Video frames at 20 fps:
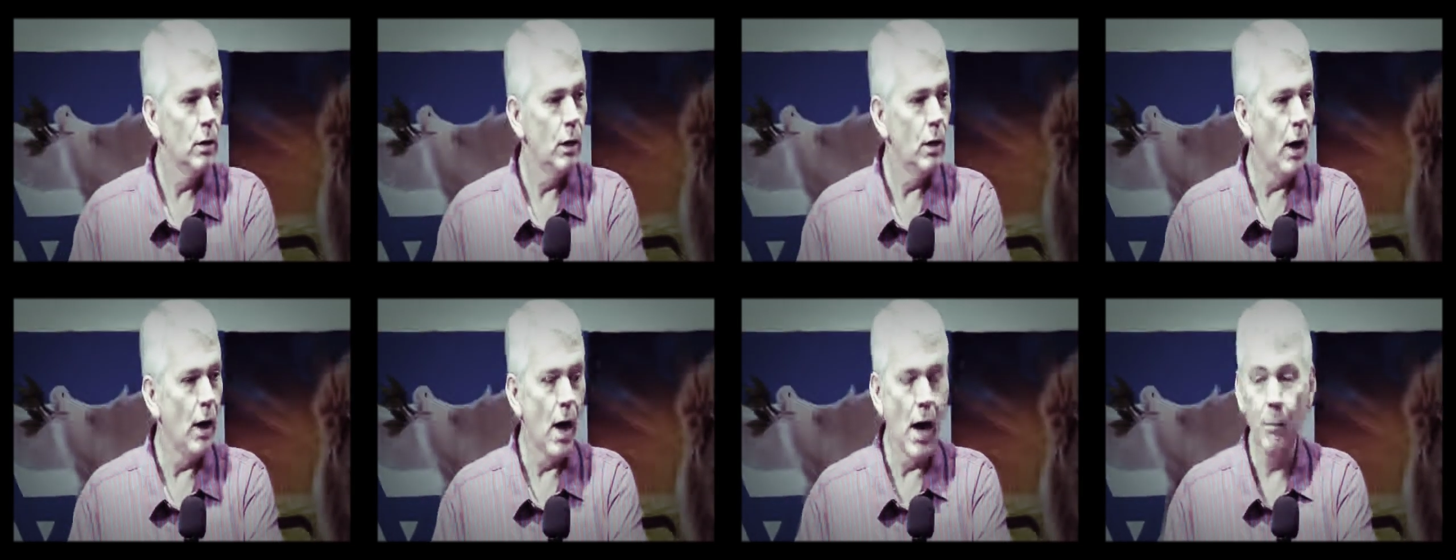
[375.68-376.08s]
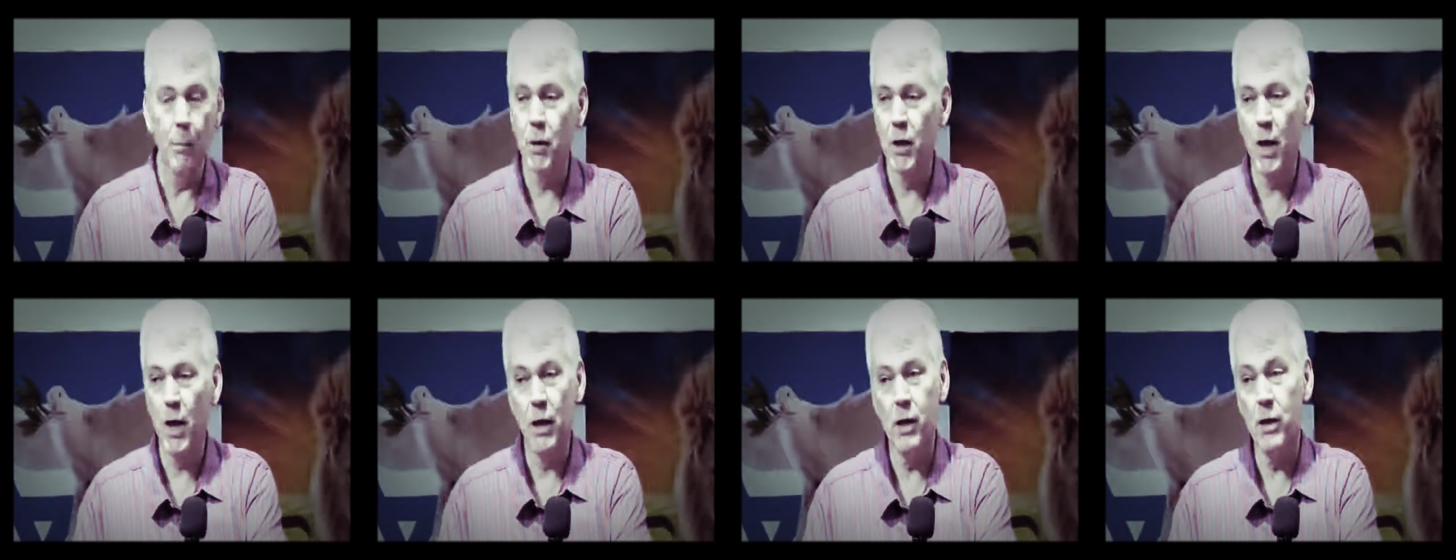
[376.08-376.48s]
I'm
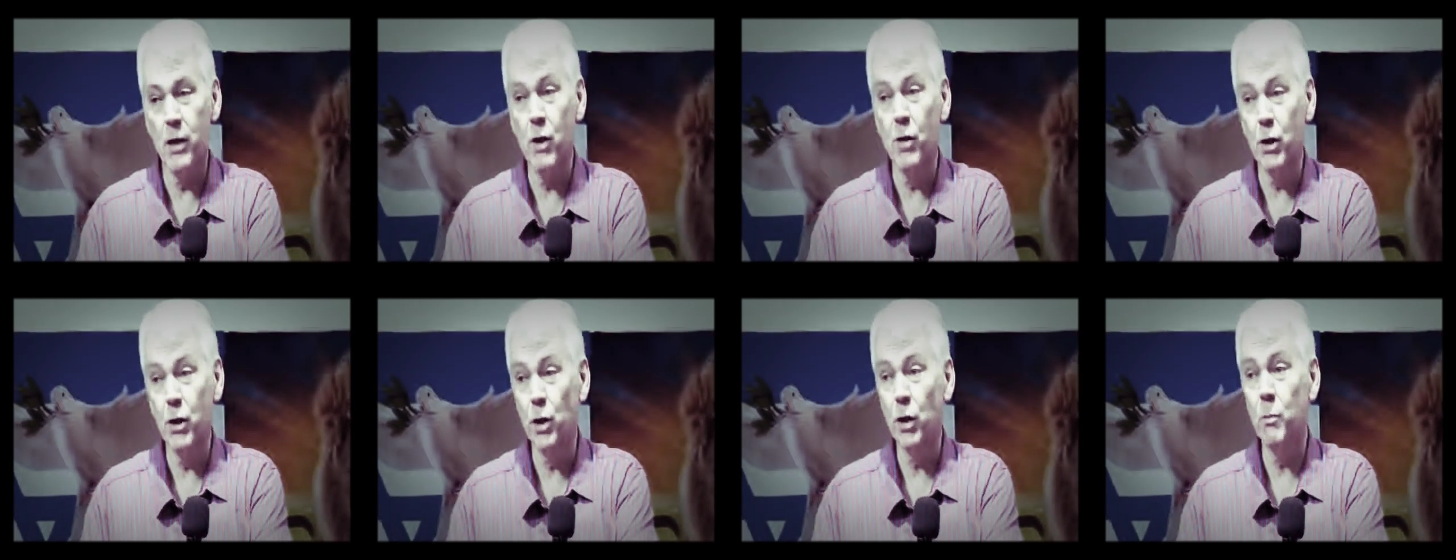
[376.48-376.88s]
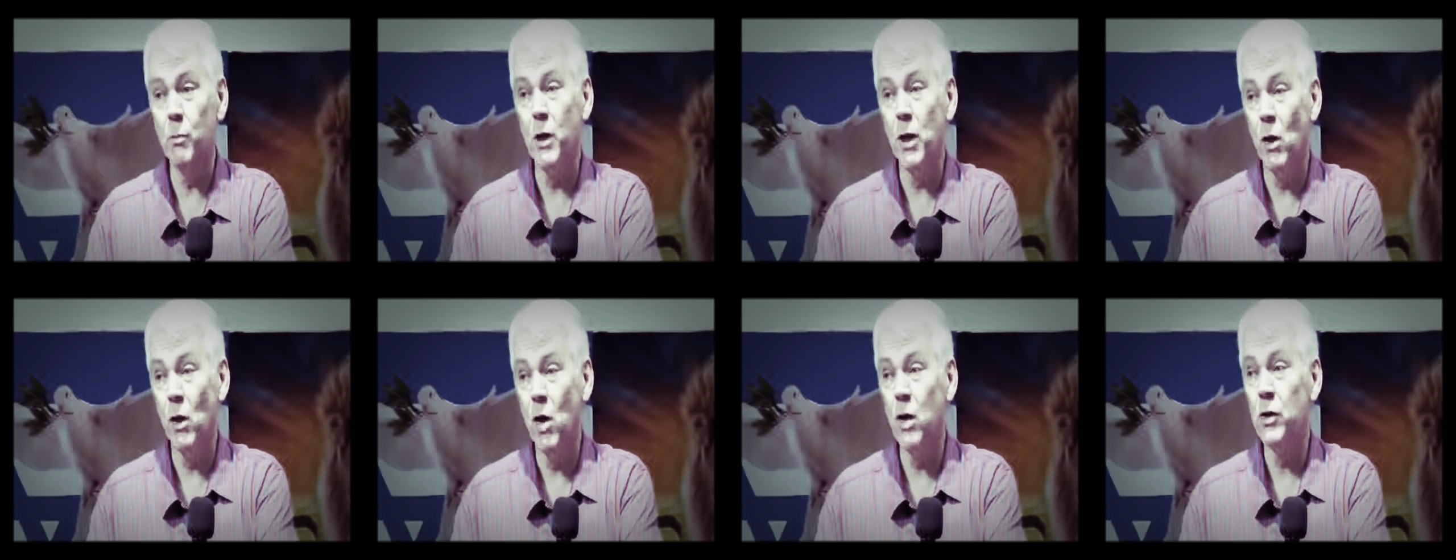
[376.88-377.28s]
telling you, it took
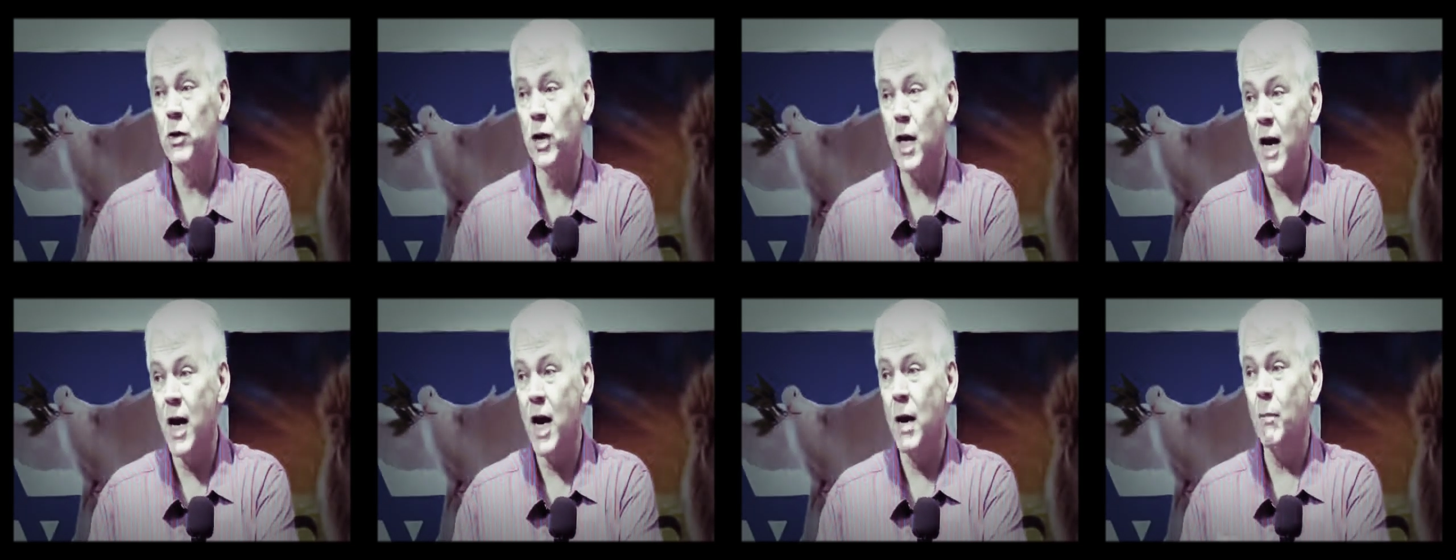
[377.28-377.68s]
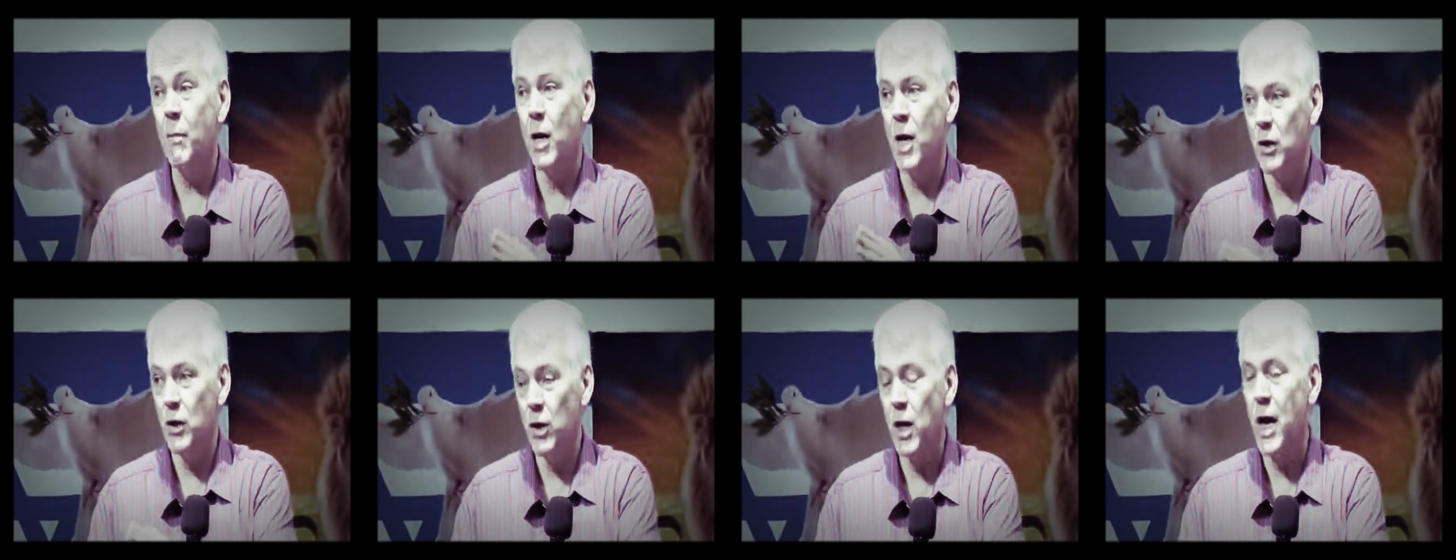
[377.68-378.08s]
me a long time
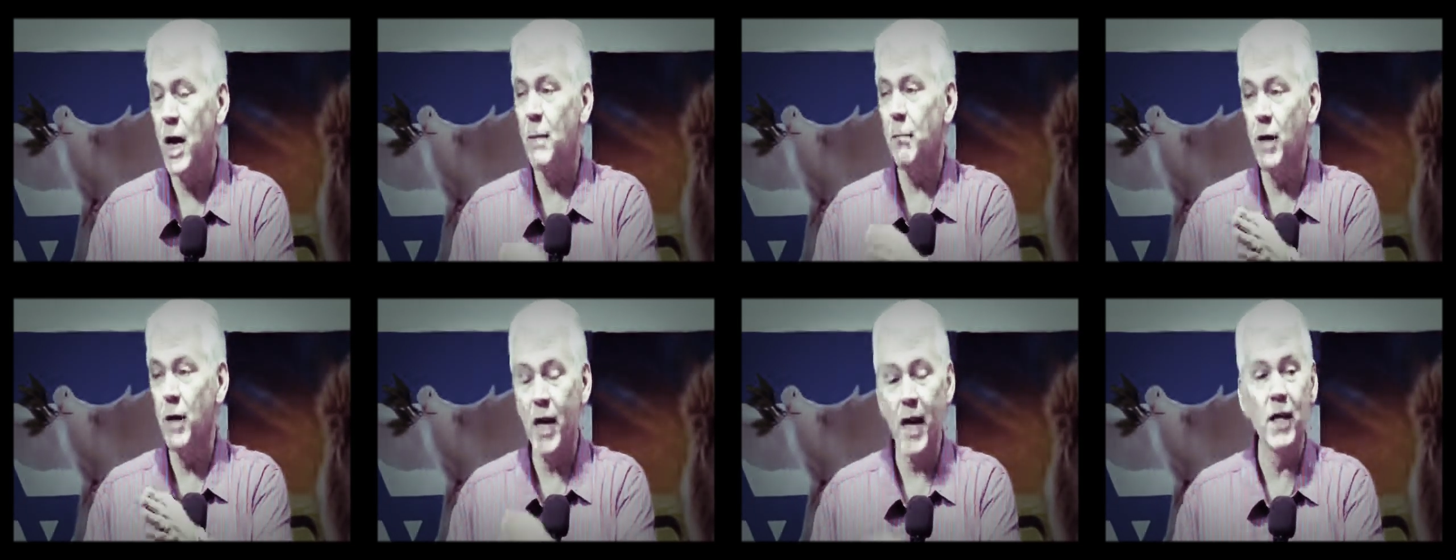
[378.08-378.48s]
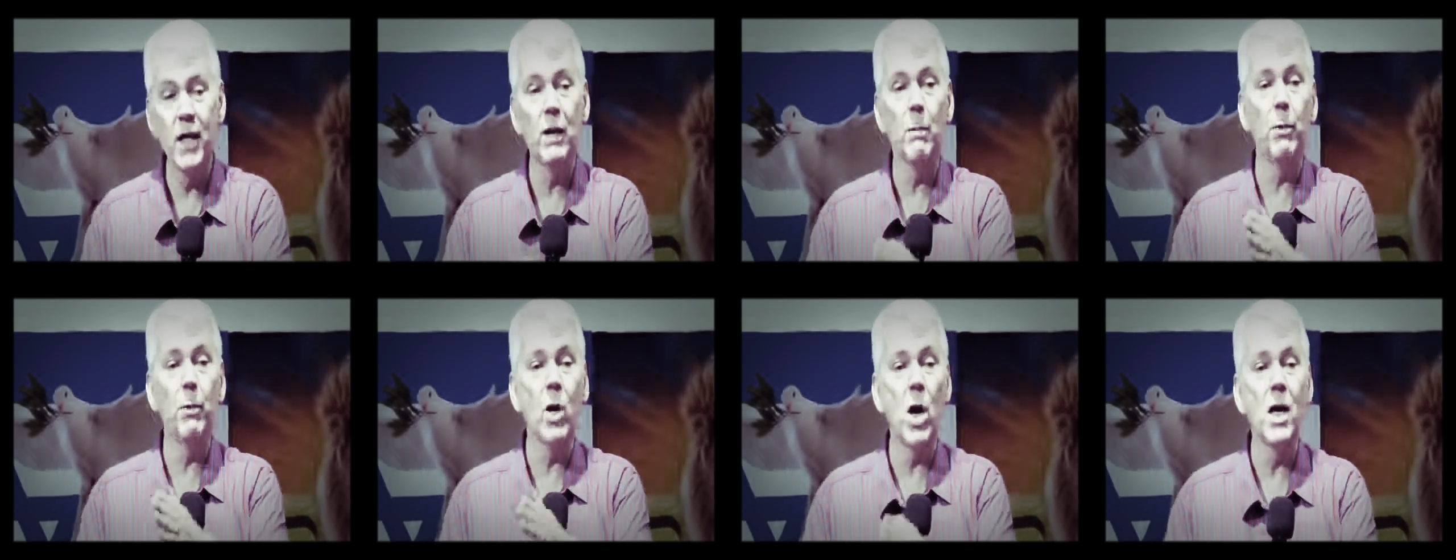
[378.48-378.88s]
as God began
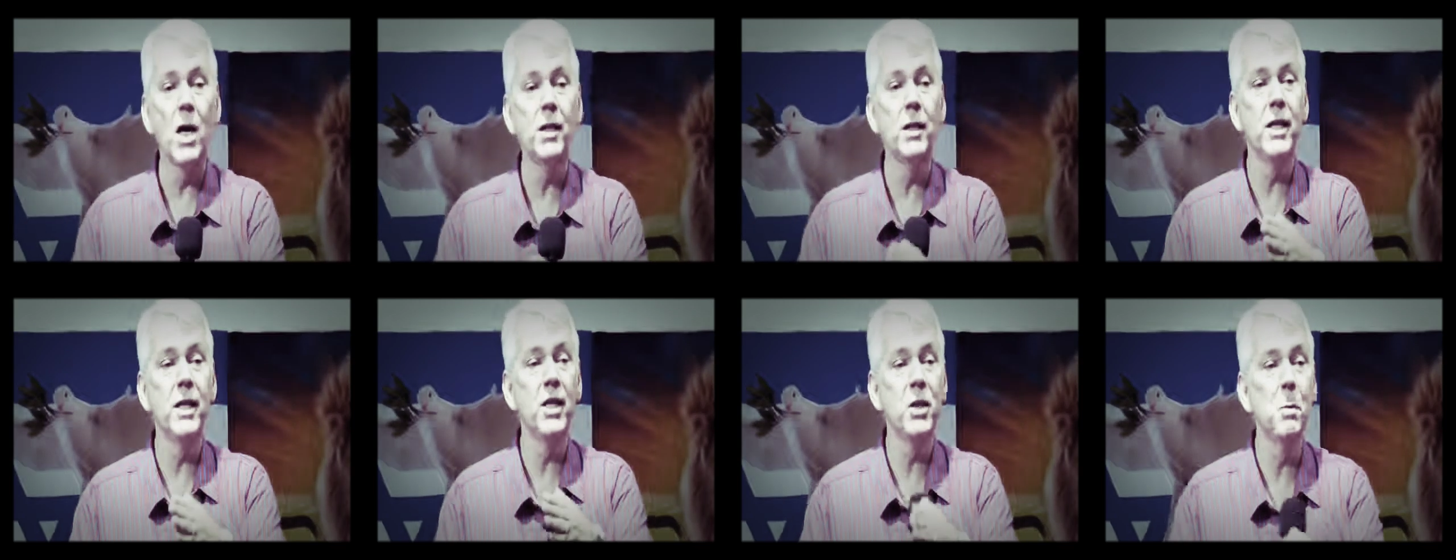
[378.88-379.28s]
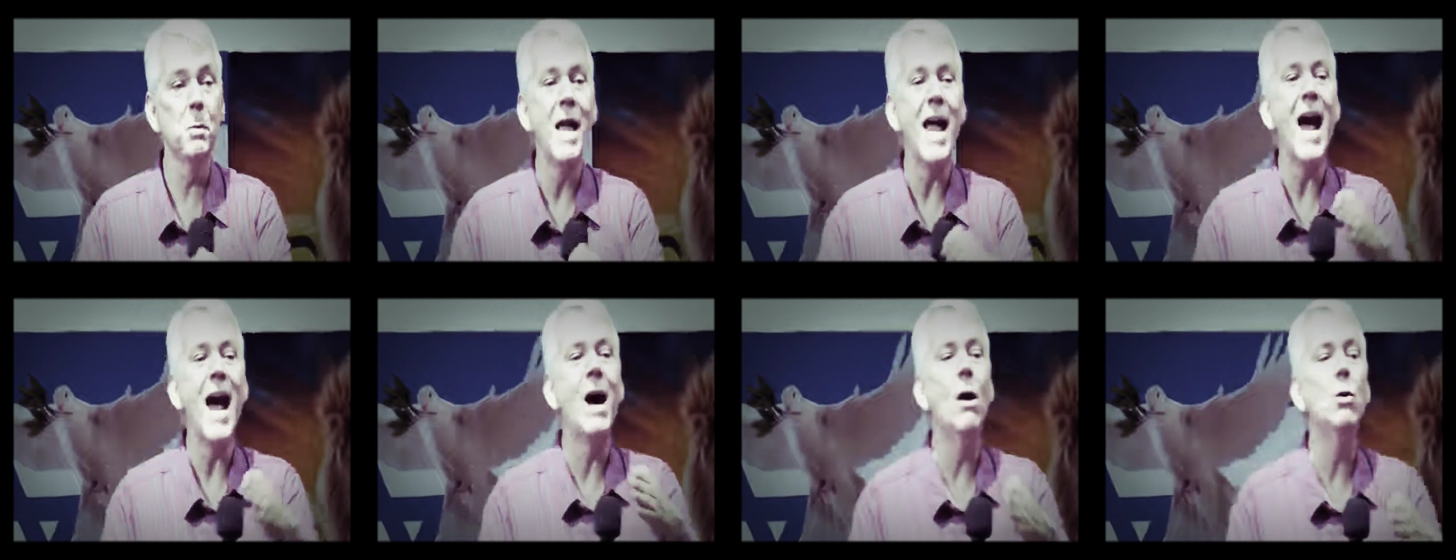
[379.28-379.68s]
to process
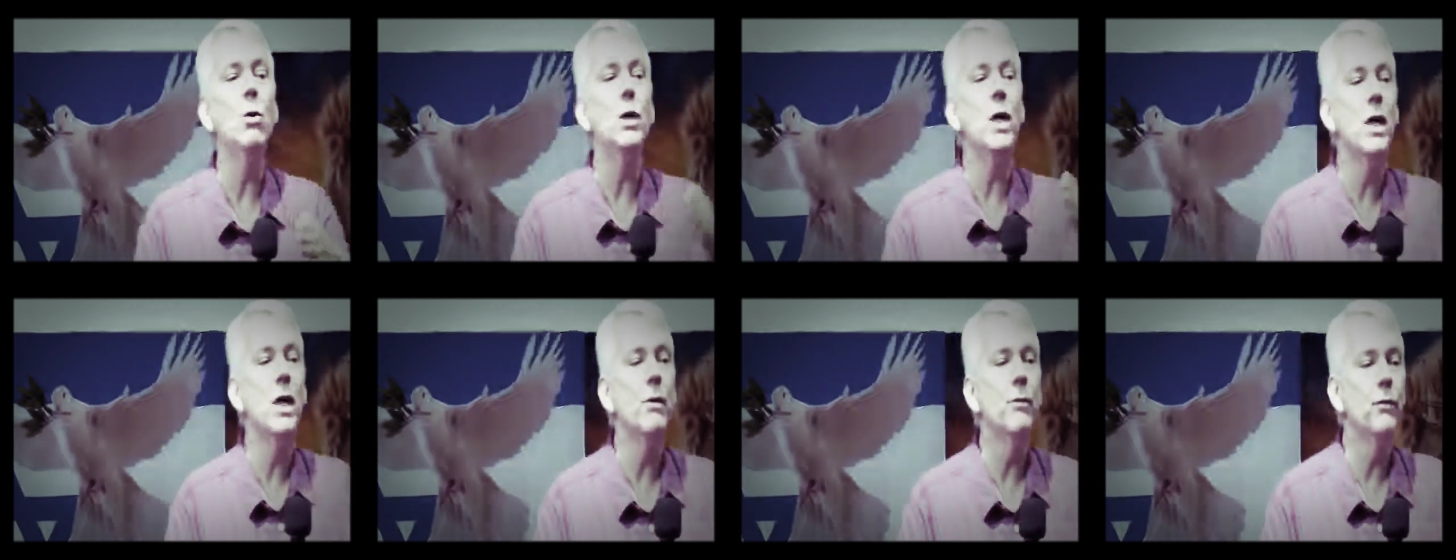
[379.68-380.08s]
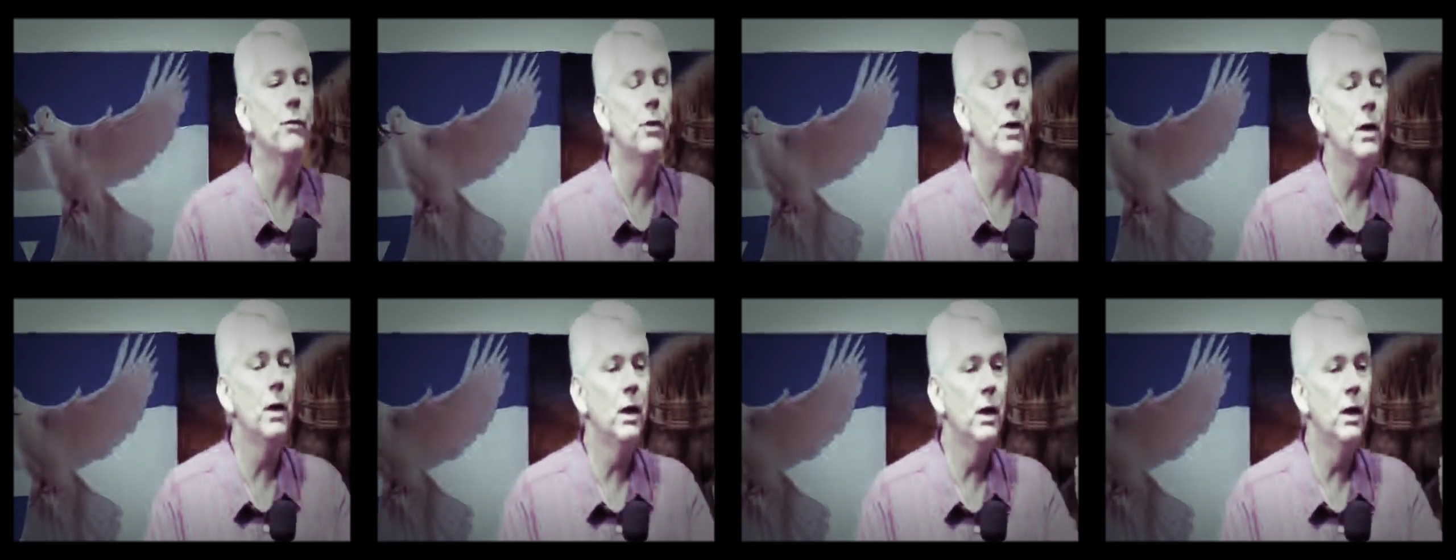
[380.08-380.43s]
me out of